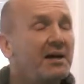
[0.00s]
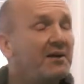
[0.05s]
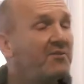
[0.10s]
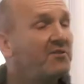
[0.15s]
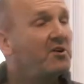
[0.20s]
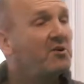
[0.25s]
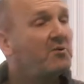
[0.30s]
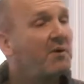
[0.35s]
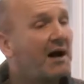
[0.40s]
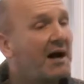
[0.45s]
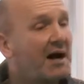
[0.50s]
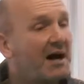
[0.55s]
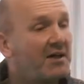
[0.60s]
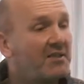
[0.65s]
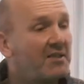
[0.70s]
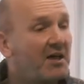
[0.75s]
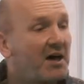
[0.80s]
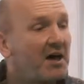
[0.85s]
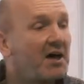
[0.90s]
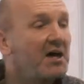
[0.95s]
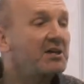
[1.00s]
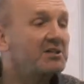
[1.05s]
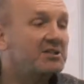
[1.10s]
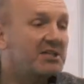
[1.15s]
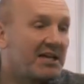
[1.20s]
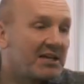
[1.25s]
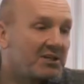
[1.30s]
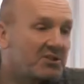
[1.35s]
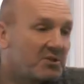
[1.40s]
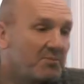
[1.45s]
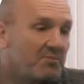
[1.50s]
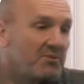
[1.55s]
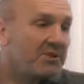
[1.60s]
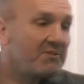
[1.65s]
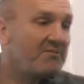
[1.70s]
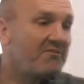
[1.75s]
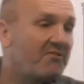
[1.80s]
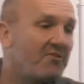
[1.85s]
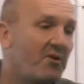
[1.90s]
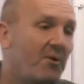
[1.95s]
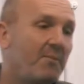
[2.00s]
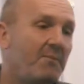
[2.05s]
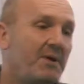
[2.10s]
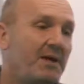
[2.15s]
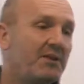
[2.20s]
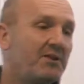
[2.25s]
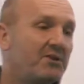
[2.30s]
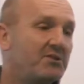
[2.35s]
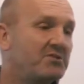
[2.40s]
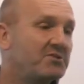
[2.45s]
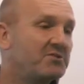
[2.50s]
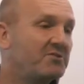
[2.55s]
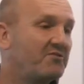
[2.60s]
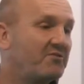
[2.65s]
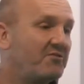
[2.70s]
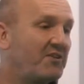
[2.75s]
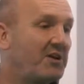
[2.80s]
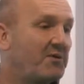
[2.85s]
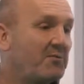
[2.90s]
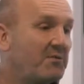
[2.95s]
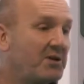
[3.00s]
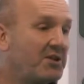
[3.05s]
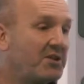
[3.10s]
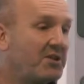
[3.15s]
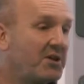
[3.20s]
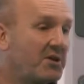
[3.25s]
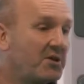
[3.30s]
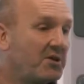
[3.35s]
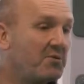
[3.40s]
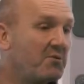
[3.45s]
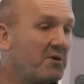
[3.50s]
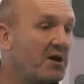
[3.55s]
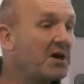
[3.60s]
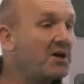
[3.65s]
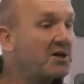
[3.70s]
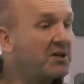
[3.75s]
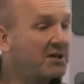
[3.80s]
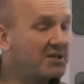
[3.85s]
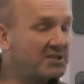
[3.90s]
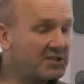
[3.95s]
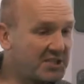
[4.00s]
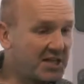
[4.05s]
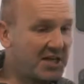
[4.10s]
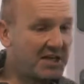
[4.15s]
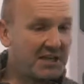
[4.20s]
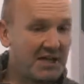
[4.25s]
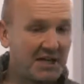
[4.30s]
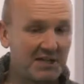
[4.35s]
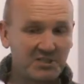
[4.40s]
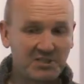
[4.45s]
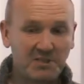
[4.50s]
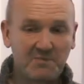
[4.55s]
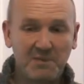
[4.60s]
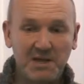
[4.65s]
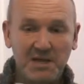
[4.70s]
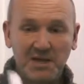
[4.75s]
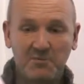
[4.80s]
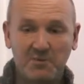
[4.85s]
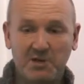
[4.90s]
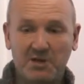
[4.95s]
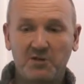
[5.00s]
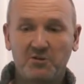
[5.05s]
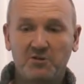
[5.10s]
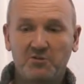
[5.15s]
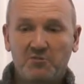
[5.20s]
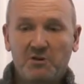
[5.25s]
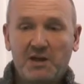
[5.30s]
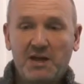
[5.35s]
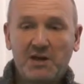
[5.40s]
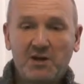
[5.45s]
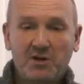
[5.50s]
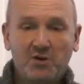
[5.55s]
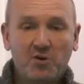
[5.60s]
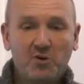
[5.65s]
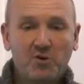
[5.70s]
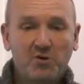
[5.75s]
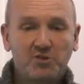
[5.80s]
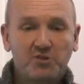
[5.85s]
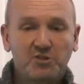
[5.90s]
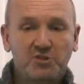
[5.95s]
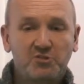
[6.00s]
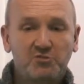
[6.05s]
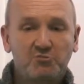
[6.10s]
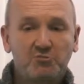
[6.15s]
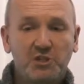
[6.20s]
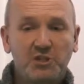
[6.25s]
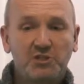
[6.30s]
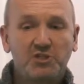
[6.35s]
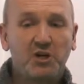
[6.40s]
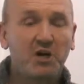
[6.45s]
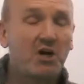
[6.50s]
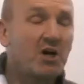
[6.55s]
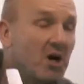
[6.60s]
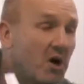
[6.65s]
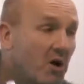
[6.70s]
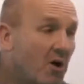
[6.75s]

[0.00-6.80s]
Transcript: If you either take something from me that doesn't fit with you, you can say that to me and we can create a course that's richer,